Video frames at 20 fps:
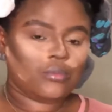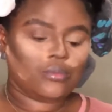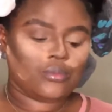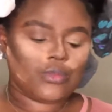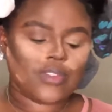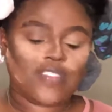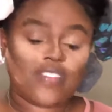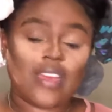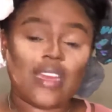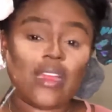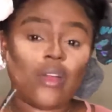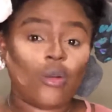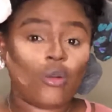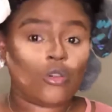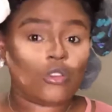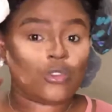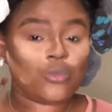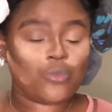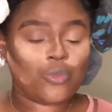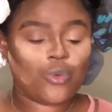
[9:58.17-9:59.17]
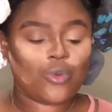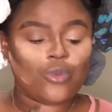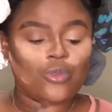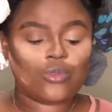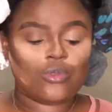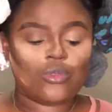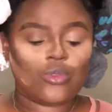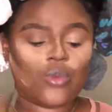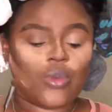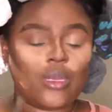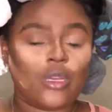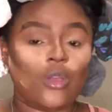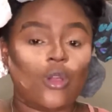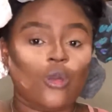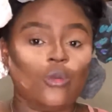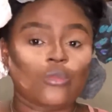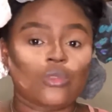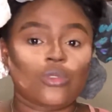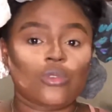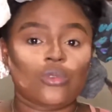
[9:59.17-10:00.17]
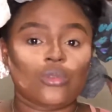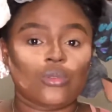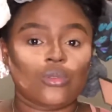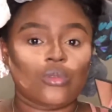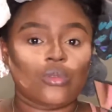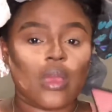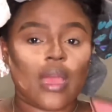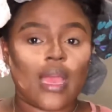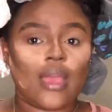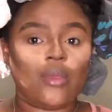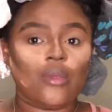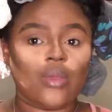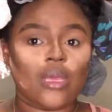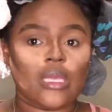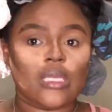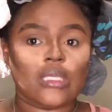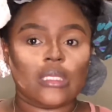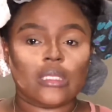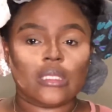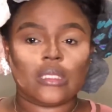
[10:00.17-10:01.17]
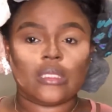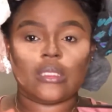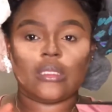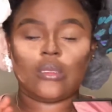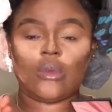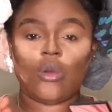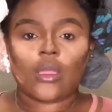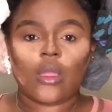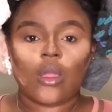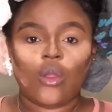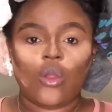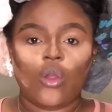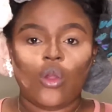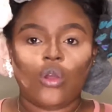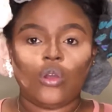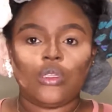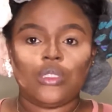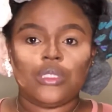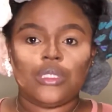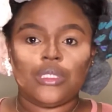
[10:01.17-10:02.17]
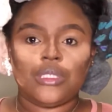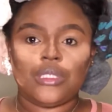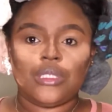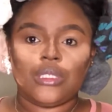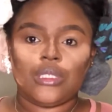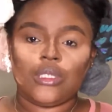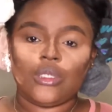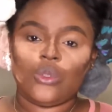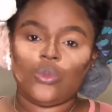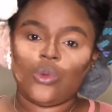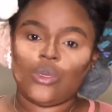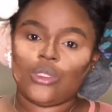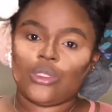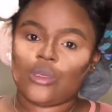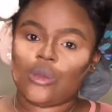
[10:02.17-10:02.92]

Final Cut Pro when it comes to iOS. On the, what's it